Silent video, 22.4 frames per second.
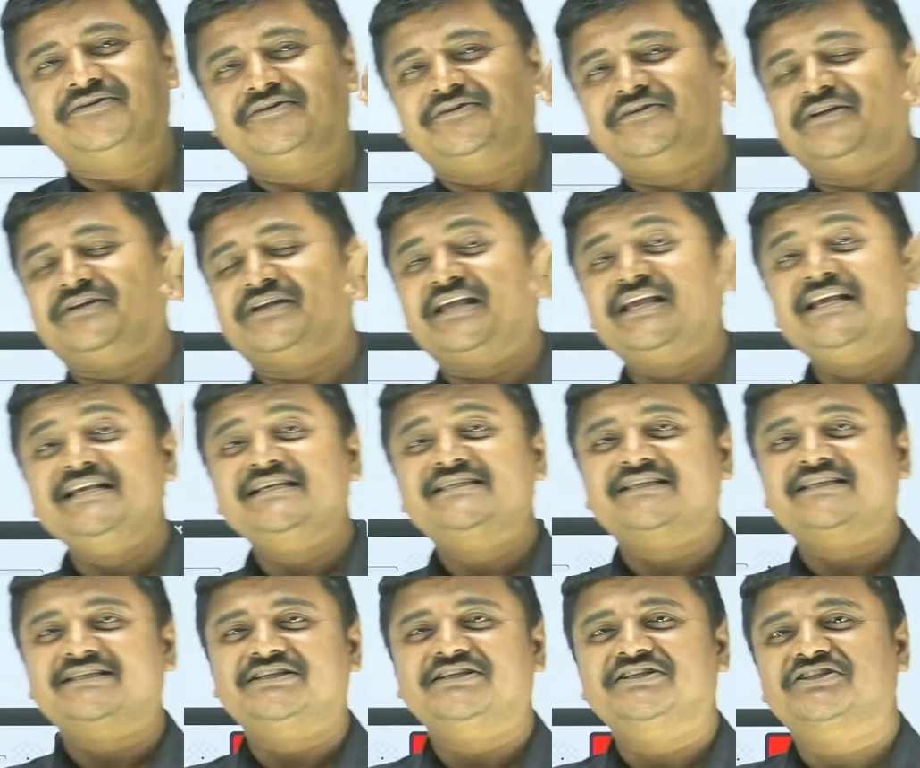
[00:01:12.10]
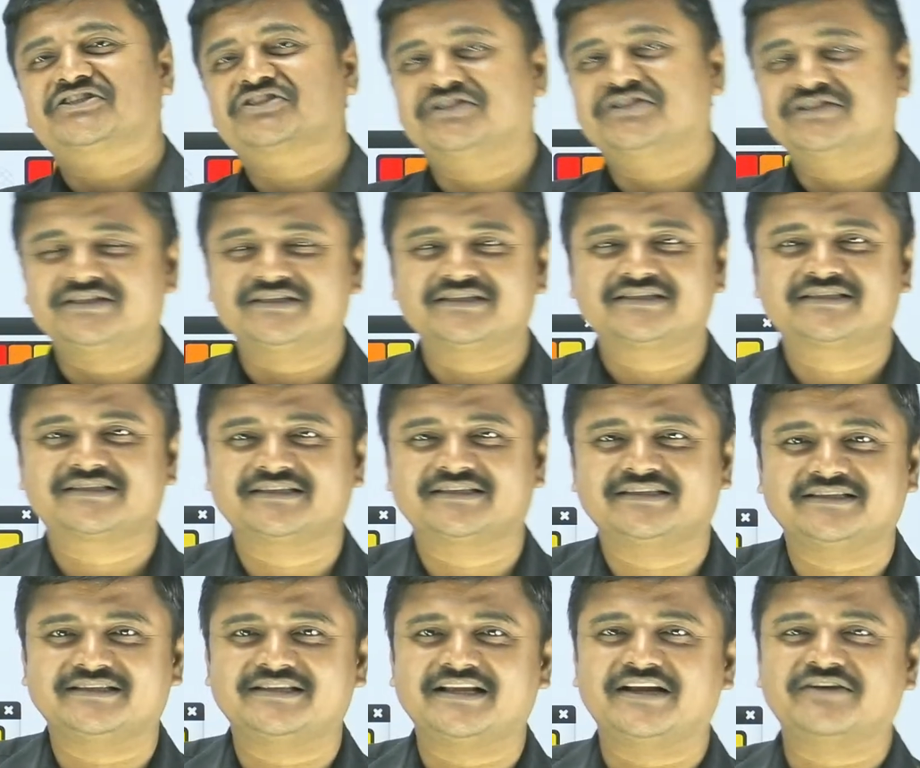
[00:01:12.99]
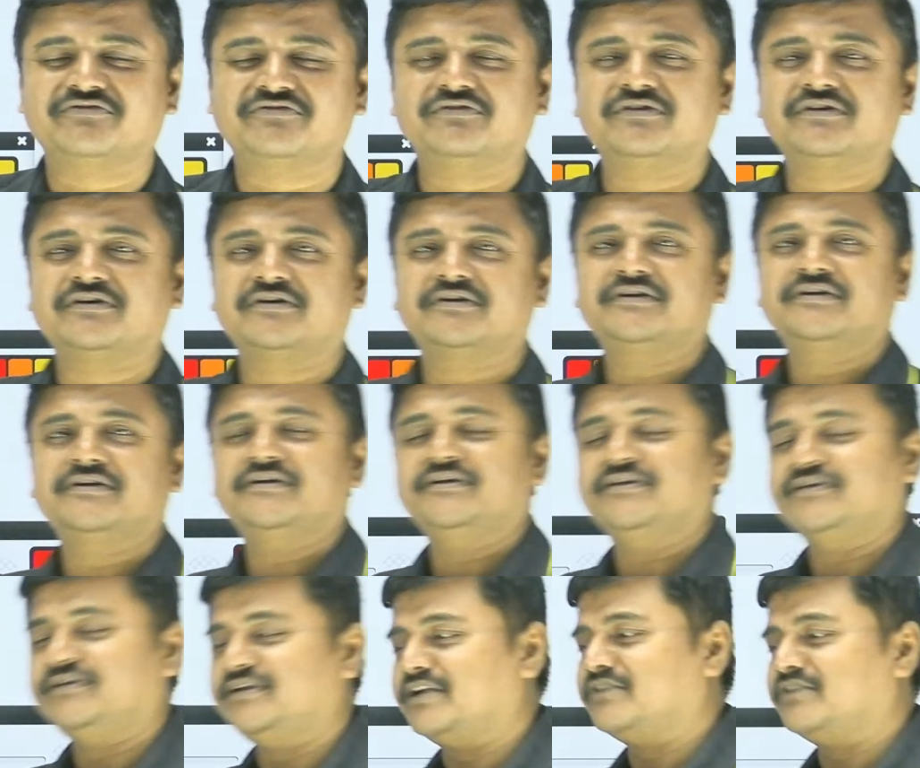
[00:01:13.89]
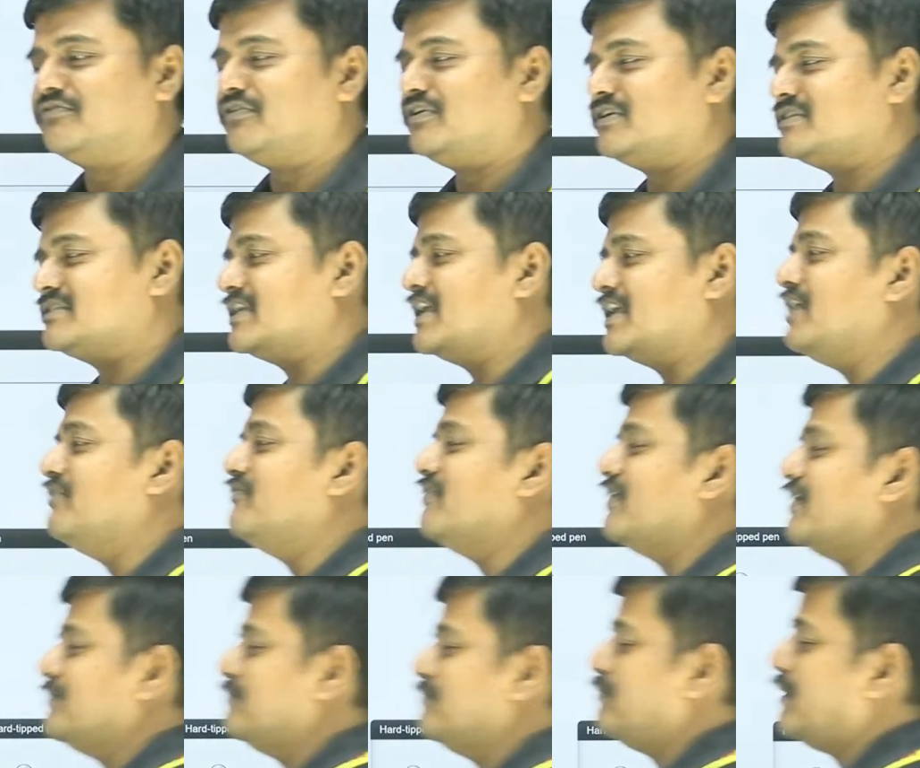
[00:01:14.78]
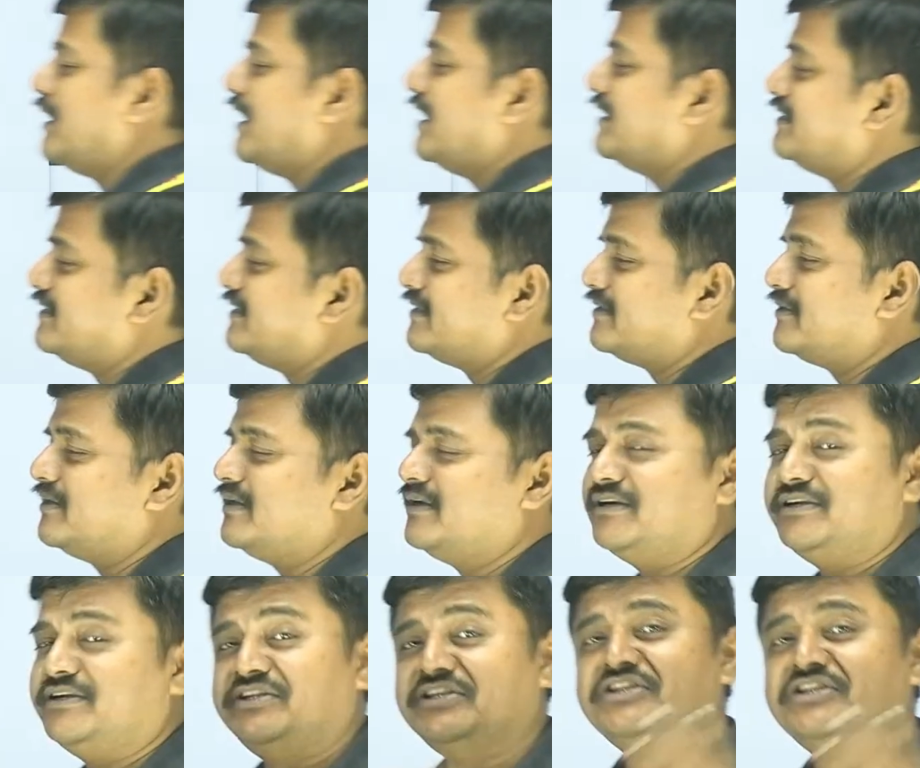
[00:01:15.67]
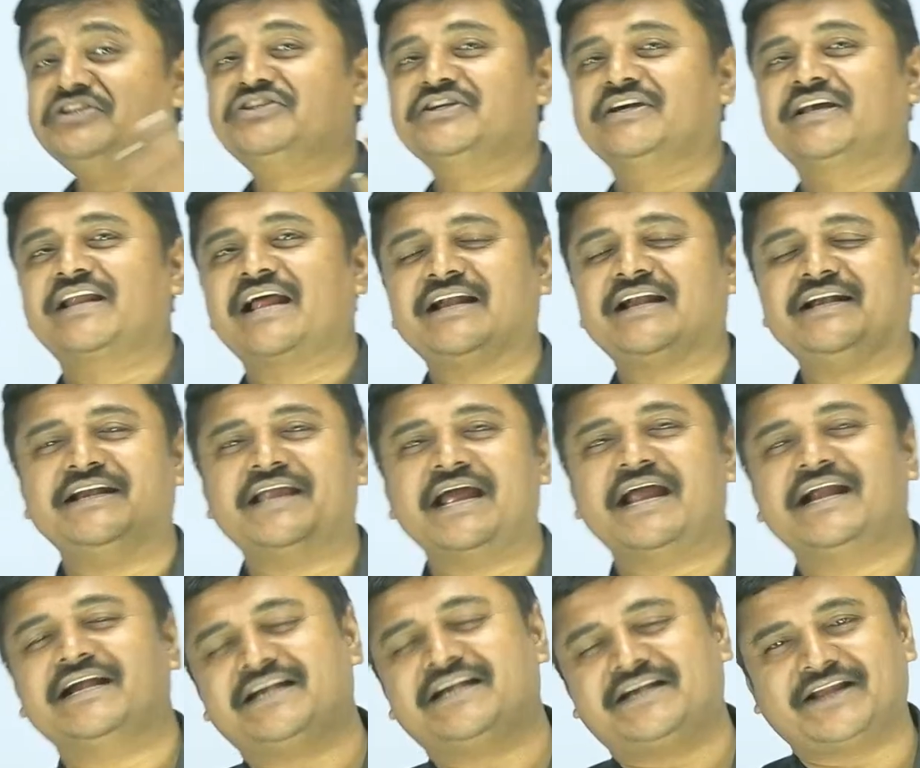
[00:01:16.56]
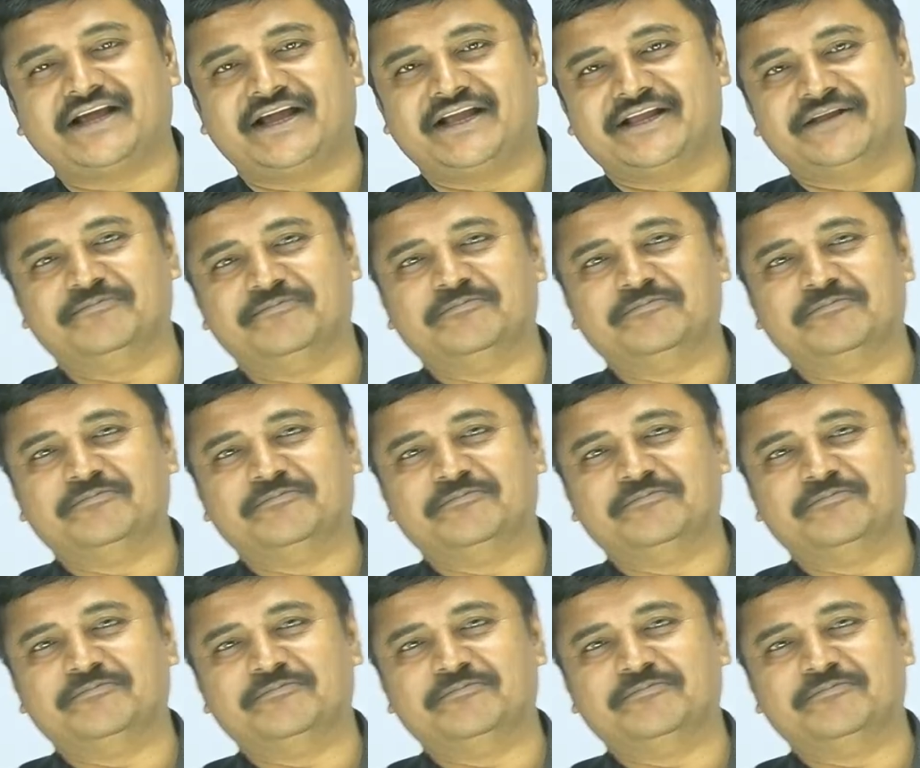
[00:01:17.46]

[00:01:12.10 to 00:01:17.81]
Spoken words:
key suggestions that was given by the teacher at that time.